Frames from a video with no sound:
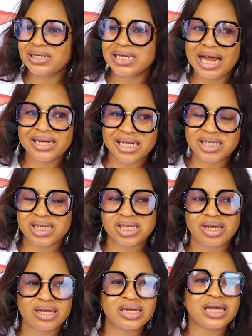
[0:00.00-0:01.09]
Their
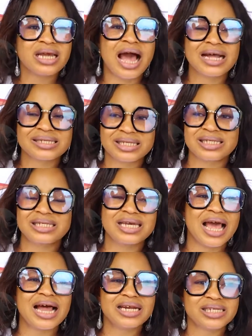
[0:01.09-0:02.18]
decision at the
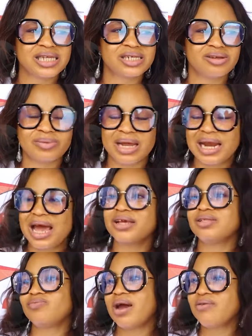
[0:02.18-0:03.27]
early stage of their life
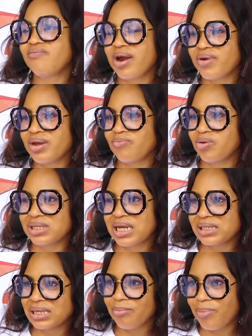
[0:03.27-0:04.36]
is very, very
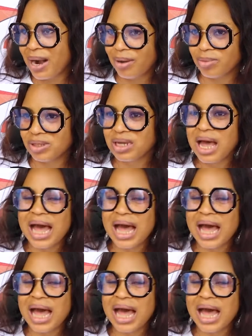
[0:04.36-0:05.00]
important and paramount.